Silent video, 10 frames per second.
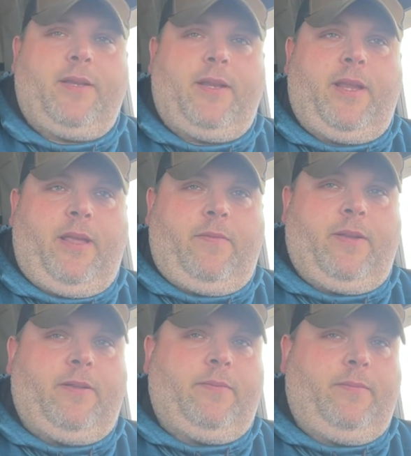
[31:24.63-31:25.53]

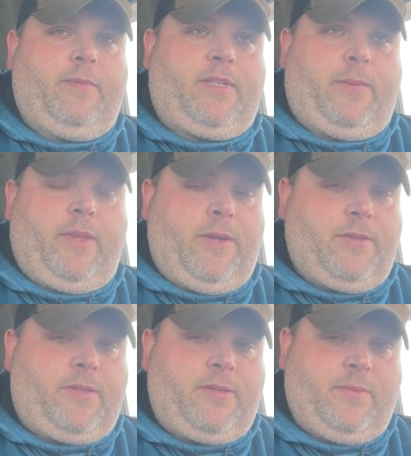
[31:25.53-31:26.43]
even some of
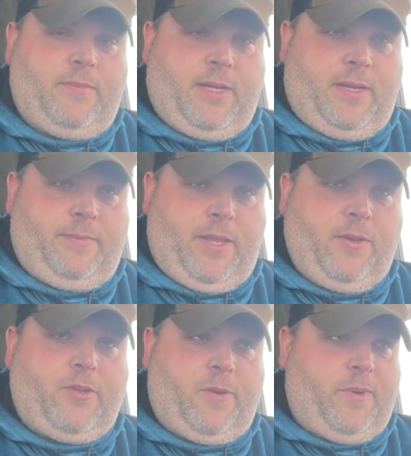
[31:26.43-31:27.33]
those
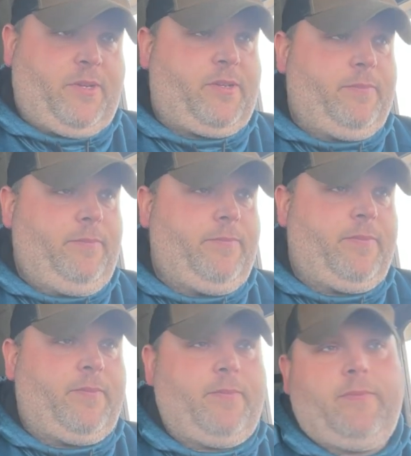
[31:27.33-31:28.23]
YouTubers
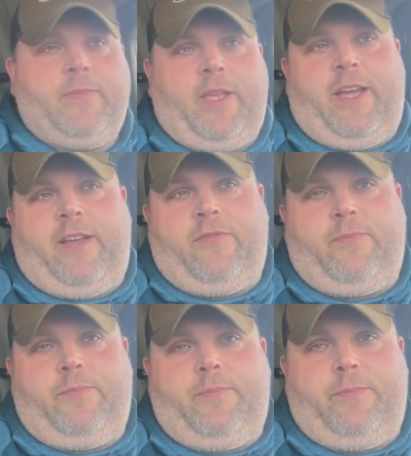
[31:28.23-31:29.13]
have
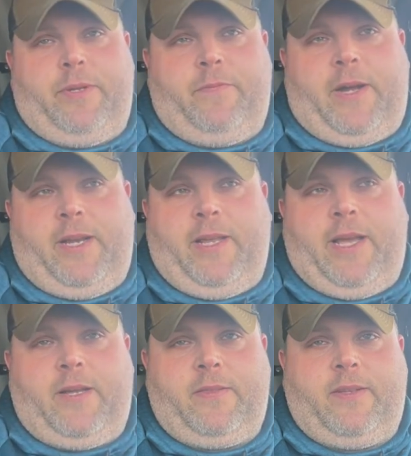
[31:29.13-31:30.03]
been finding
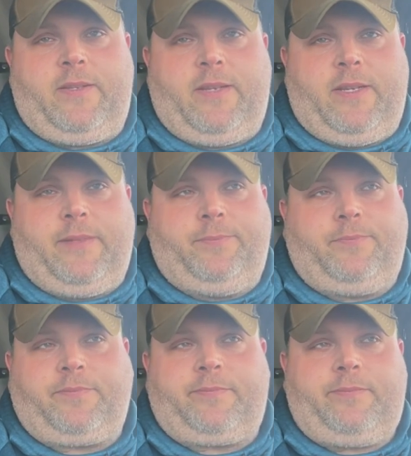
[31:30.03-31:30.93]
out that
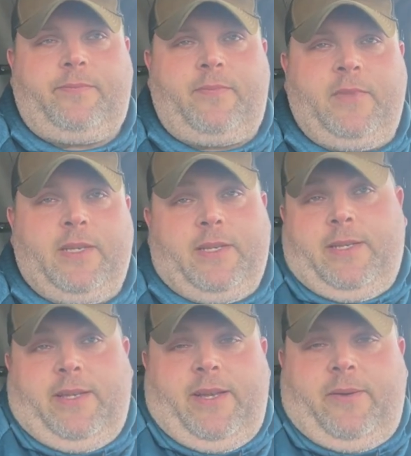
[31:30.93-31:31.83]

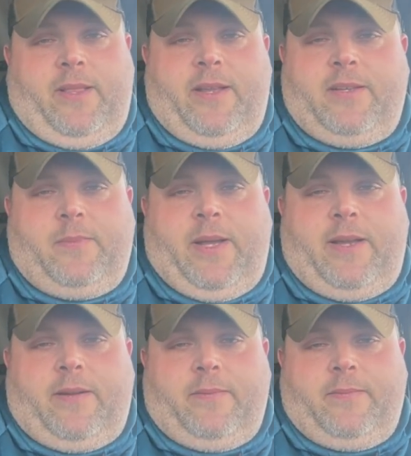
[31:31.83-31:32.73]
it really doesn't
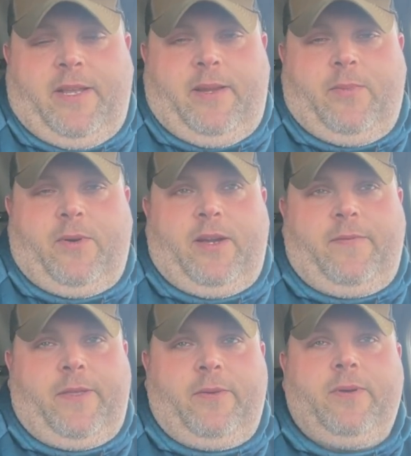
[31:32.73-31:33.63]
matter anymore.
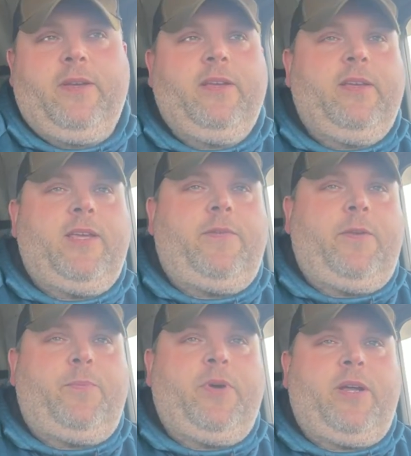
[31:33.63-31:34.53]
If you
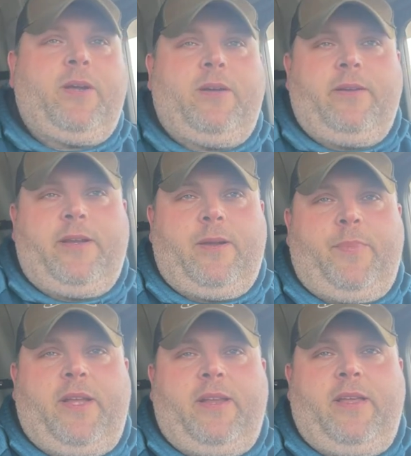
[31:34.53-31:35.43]
put your
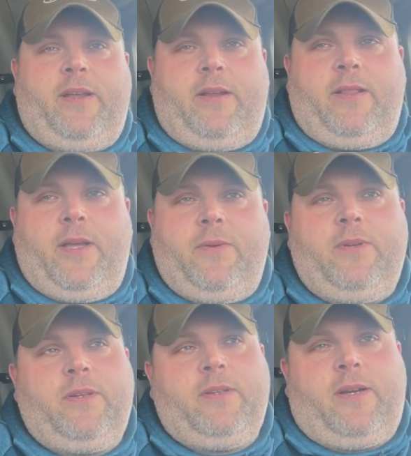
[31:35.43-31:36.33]
bid in on a
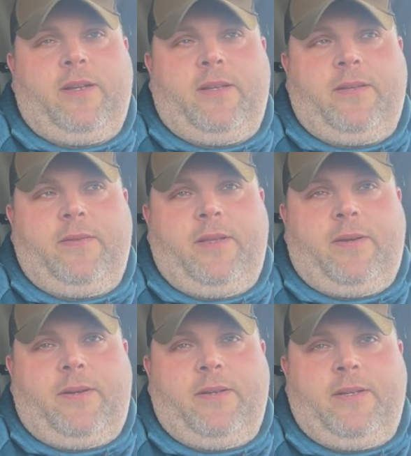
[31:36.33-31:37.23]
load,
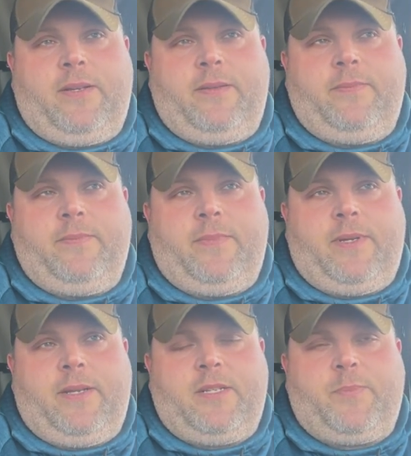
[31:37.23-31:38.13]
on
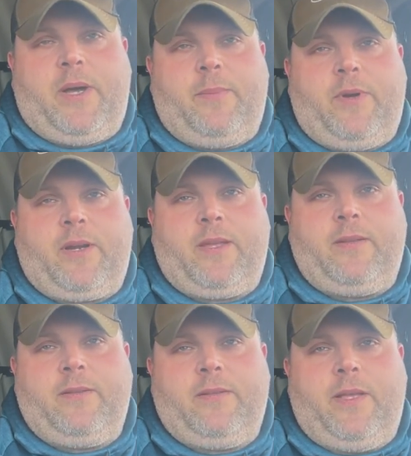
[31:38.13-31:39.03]
a spot market
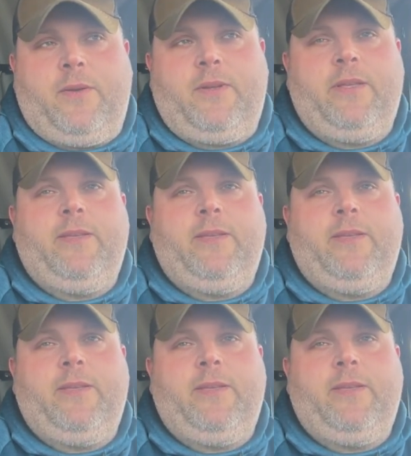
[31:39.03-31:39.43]
load,